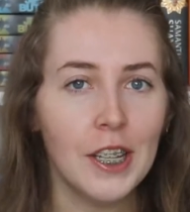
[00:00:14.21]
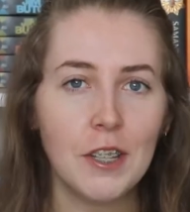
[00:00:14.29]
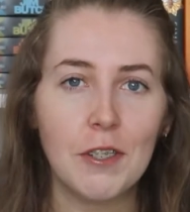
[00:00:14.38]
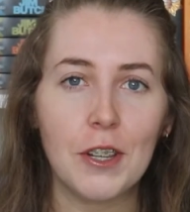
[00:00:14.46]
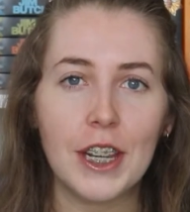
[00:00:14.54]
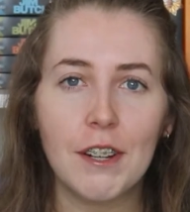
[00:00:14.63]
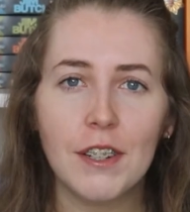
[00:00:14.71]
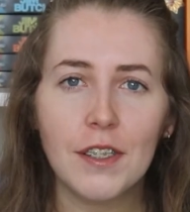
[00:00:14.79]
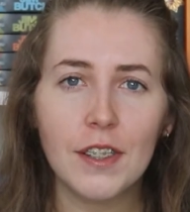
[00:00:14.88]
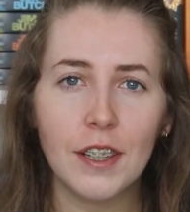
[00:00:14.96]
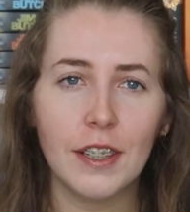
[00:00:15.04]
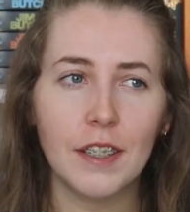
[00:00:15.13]
So here is
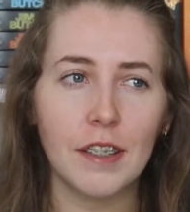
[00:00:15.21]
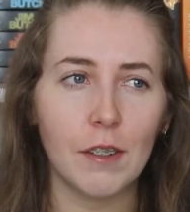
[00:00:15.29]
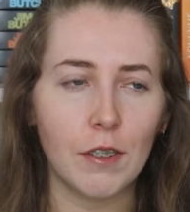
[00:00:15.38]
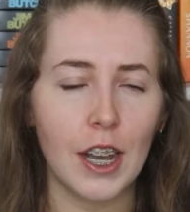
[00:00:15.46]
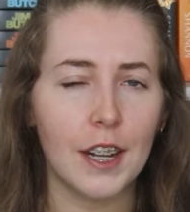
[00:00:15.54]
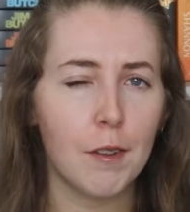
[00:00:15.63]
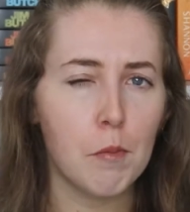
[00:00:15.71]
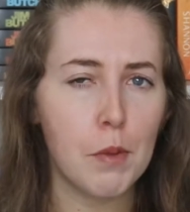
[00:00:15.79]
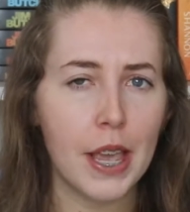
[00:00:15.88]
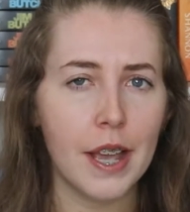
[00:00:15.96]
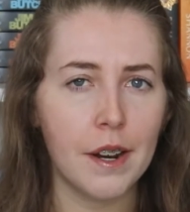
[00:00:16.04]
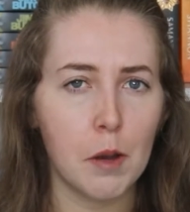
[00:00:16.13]
the list. I've kind of
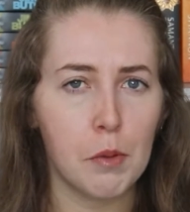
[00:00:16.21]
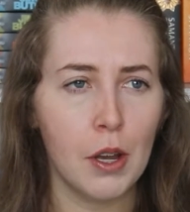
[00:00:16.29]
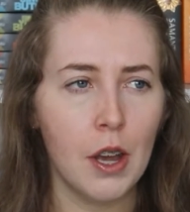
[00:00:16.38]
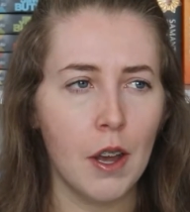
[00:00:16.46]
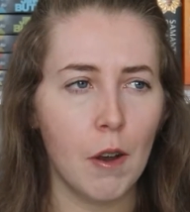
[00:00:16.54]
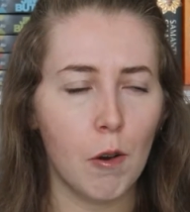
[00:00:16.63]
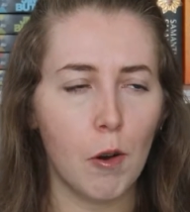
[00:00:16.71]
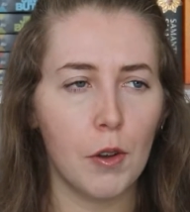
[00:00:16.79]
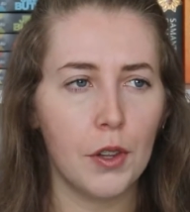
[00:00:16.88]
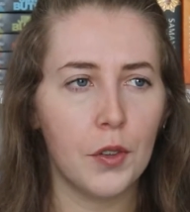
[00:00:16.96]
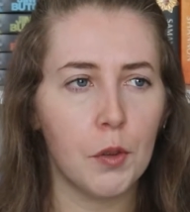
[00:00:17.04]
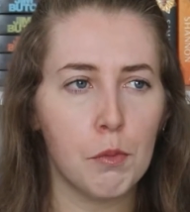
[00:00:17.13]
paired up
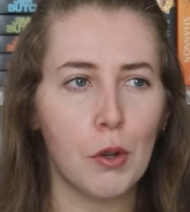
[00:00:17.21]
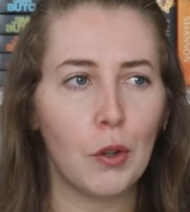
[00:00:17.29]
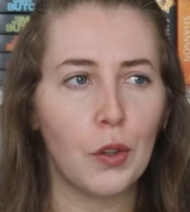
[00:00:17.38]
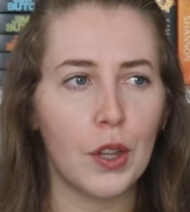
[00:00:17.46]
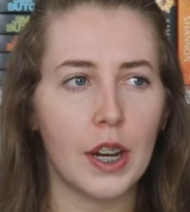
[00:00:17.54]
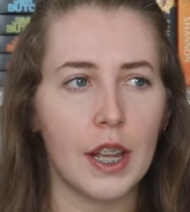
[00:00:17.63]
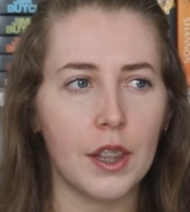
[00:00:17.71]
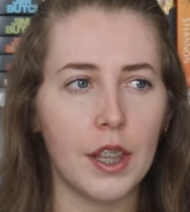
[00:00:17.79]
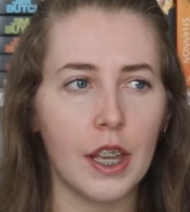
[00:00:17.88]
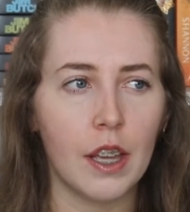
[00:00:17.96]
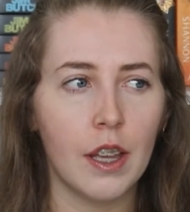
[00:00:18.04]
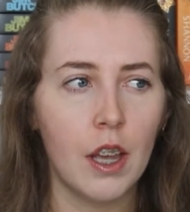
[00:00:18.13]
authors and books that I
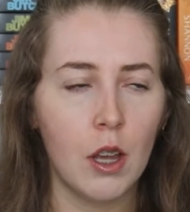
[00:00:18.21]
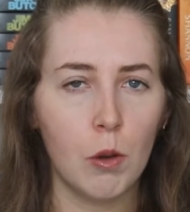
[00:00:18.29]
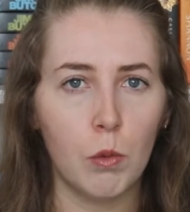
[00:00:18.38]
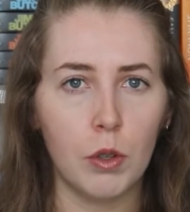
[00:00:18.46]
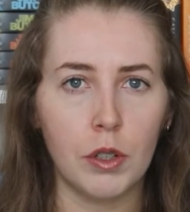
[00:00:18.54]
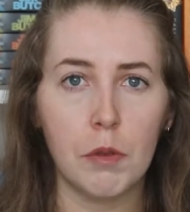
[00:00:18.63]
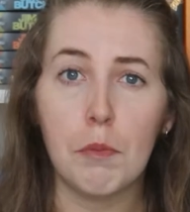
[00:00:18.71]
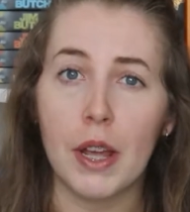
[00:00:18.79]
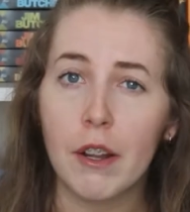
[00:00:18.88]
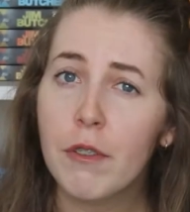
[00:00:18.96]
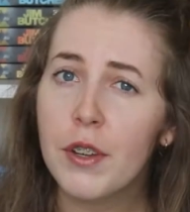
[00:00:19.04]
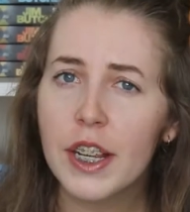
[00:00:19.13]
think would
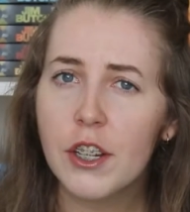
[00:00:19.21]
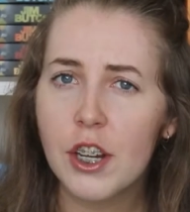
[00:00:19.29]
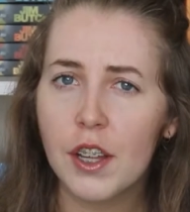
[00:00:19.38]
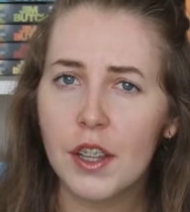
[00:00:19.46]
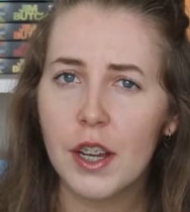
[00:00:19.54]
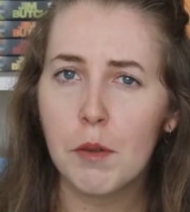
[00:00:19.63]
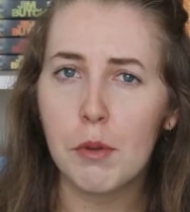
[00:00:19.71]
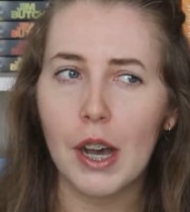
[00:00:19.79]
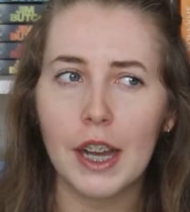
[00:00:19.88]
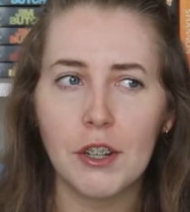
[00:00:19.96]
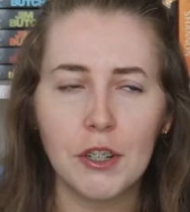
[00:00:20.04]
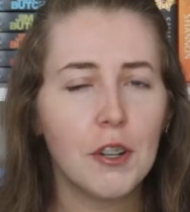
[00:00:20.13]
benefit each other, but
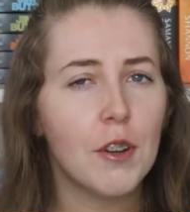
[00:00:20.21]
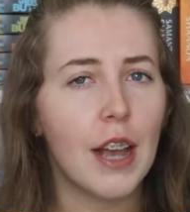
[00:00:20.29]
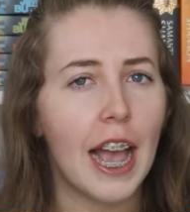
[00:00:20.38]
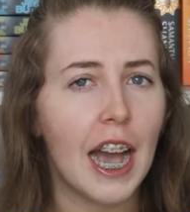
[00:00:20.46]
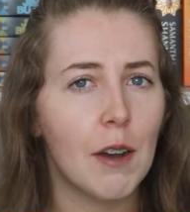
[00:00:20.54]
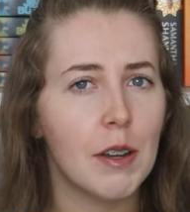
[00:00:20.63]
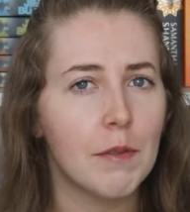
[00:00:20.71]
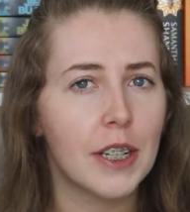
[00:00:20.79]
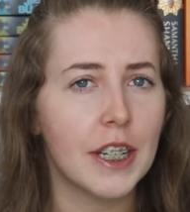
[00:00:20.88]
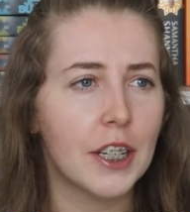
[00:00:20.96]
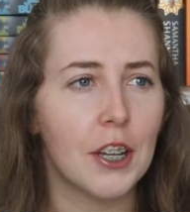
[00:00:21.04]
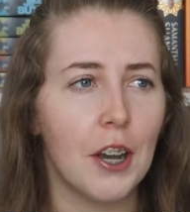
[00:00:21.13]
I don't know how I'm
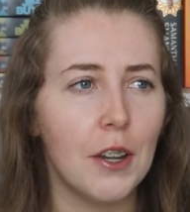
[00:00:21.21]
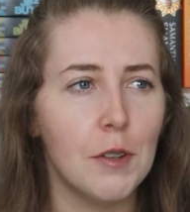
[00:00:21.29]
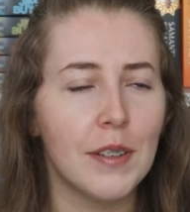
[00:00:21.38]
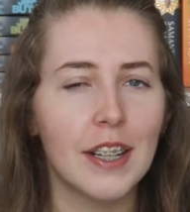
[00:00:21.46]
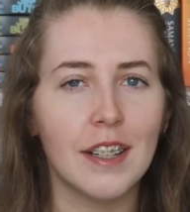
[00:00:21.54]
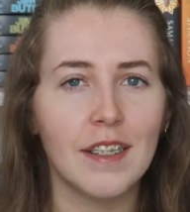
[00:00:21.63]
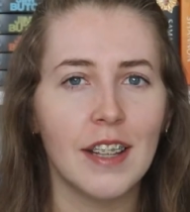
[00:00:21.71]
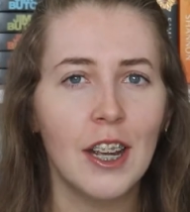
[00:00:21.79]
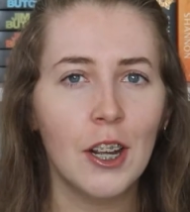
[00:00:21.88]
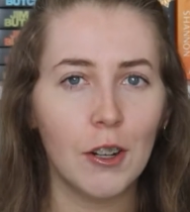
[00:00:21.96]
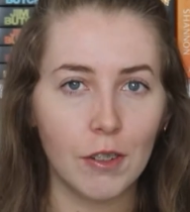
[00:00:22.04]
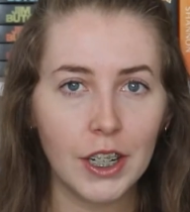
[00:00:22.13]
going to go because
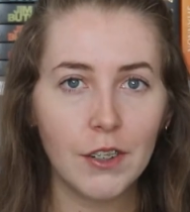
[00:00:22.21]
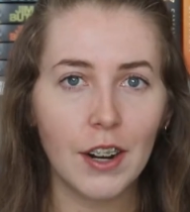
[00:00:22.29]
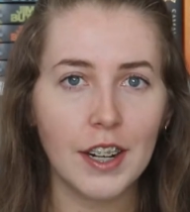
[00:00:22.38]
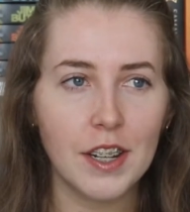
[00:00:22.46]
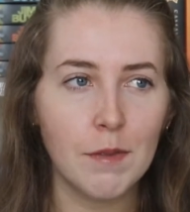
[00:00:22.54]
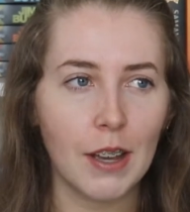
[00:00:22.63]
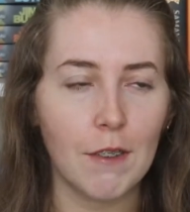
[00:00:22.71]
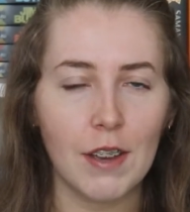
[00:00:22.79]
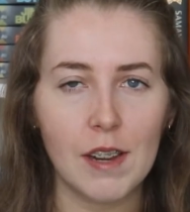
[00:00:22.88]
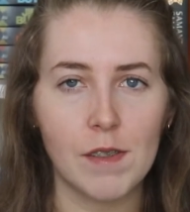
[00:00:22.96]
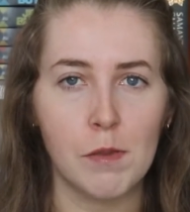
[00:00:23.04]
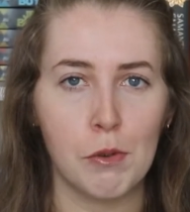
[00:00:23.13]
rewriting my
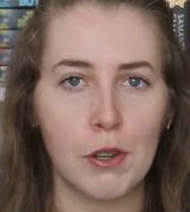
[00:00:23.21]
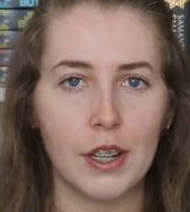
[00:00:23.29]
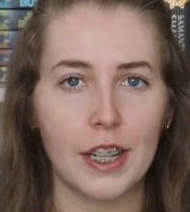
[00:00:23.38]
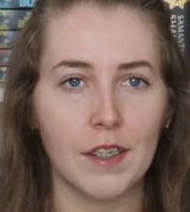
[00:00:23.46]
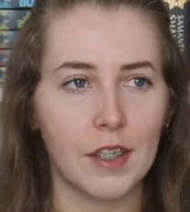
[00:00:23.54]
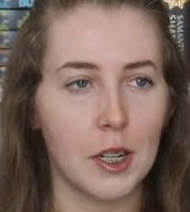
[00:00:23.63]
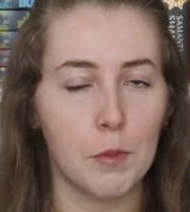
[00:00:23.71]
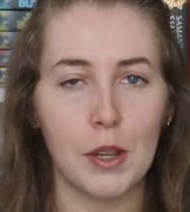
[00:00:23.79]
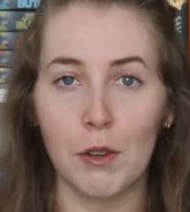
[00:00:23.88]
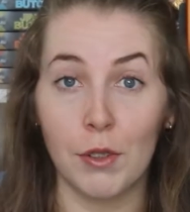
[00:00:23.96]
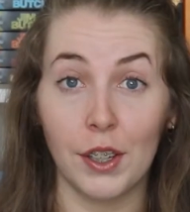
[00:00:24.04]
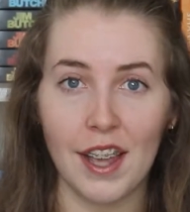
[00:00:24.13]
favorite book is going to be
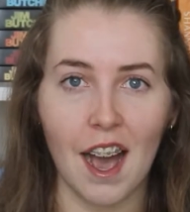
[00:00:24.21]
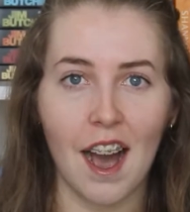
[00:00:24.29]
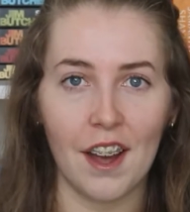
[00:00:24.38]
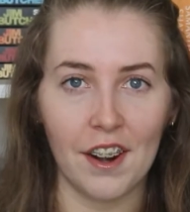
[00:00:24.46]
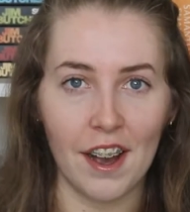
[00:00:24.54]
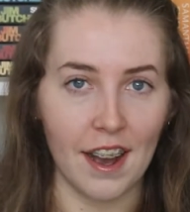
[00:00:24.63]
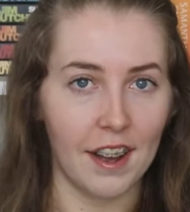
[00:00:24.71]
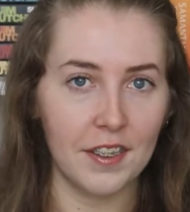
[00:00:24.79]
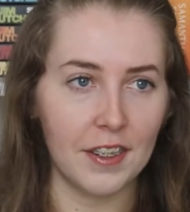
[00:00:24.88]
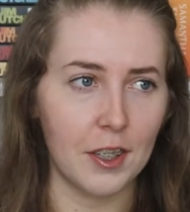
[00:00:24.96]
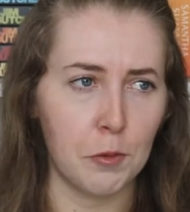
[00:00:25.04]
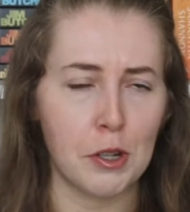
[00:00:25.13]
a really hard
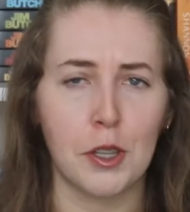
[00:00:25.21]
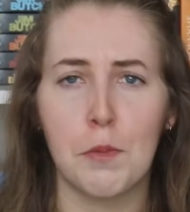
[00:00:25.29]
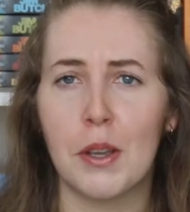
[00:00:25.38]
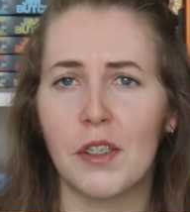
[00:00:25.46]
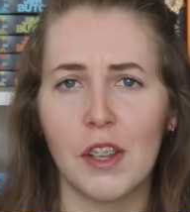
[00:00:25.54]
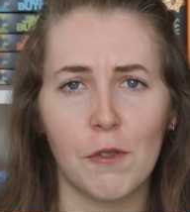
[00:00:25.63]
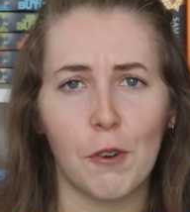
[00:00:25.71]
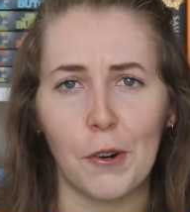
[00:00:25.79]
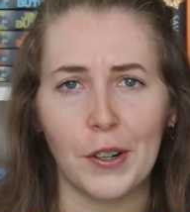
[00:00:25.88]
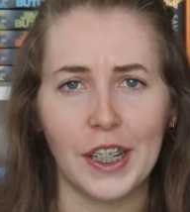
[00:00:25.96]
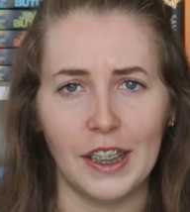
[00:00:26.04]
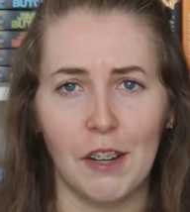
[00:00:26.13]
ask, especially because I've
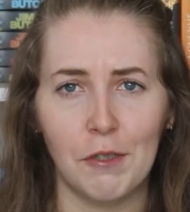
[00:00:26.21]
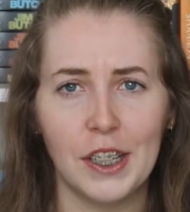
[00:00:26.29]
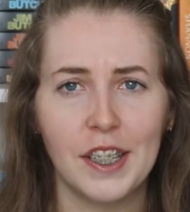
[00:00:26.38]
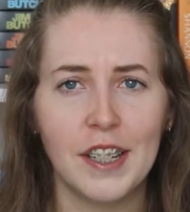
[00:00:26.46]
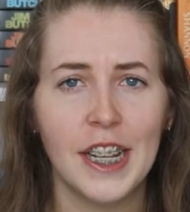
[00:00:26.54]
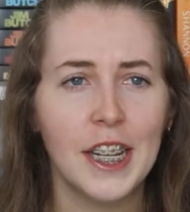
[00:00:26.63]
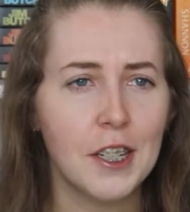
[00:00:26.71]
already loved it.